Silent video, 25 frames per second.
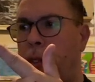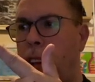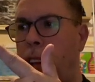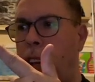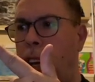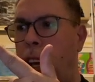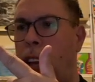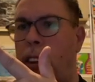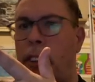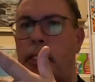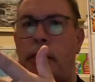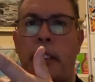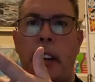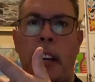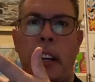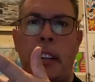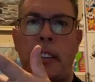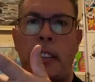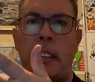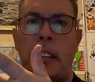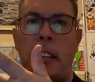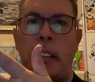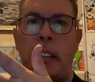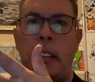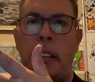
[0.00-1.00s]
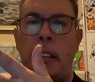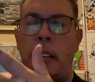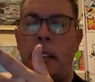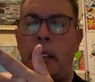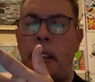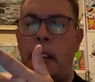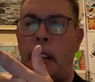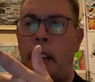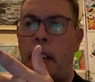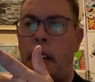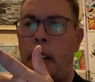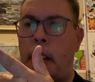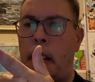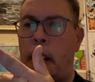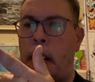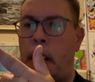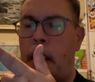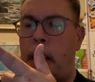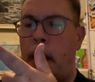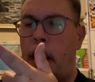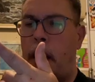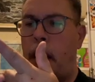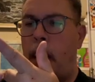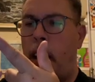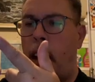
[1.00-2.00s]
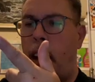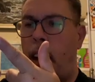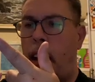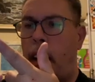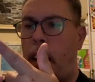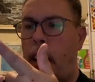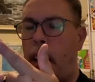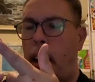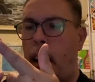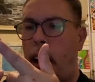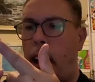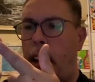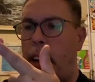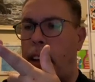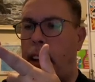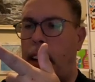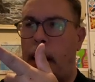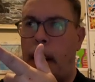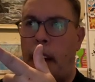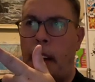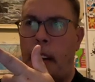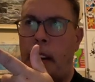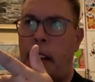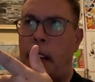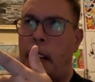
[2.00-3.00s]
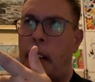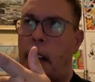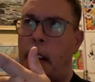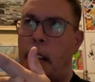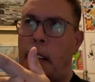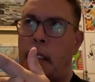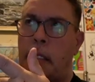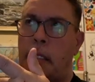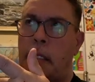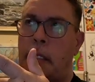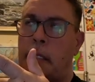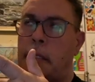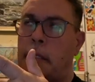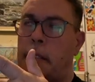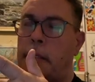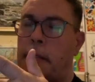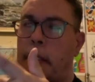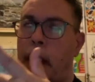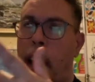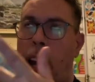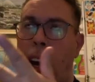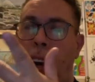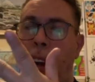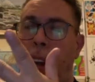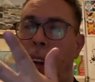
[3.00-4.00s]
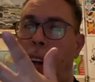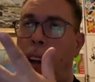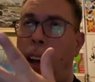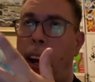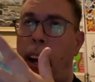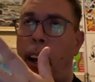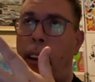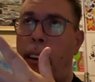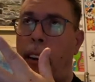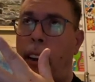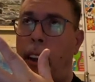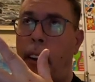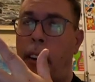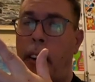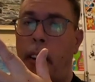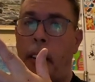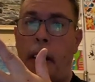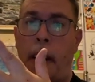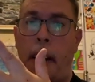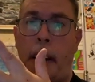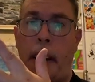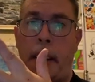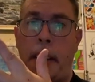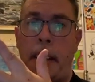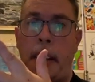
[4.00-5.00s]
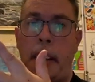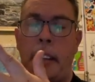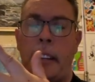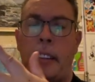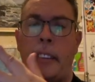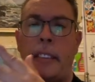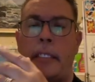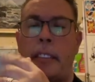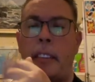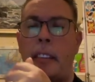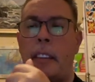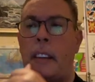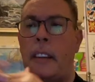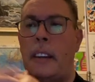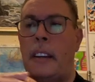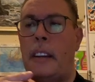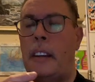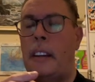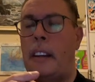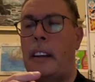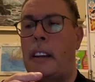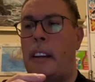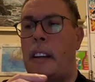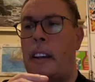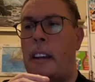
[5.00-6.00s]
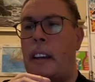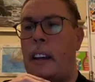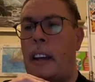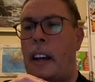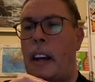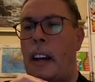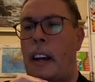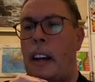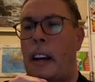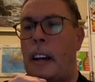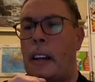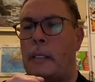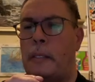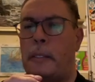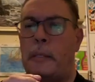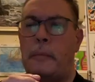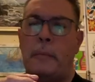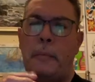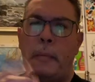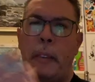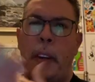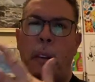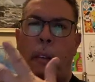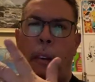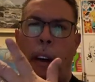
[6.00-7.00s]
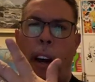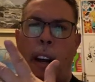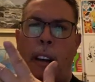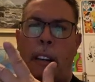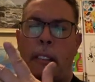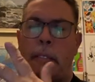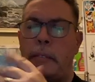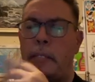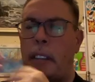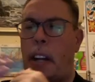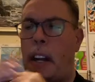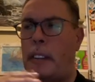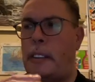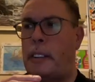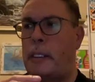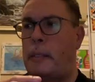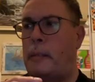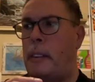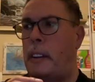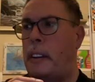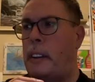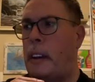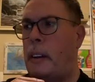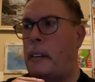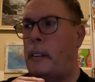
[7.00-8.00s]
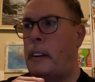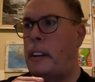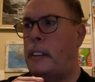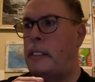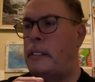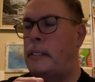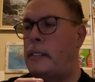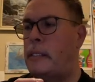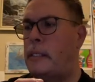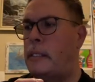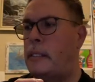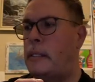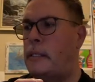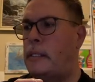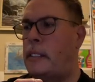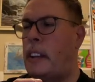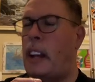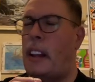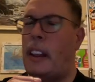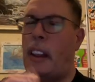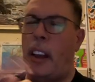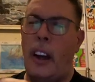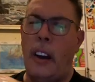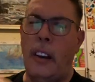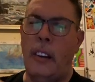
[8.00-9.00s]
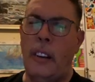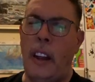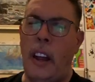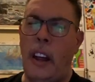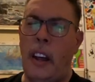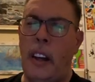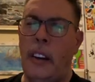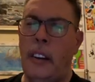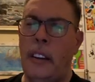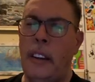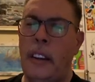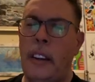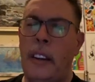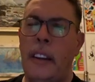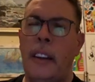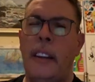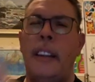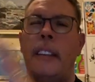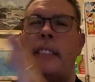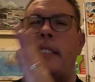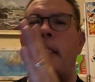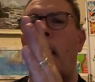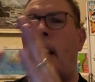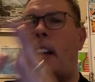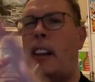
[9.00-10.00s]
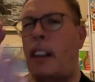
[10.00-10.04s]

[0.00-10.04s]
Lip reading: illustration. I don't even know how long ago I did this. It's been a while. I'll just put it that way. It's not long. It's not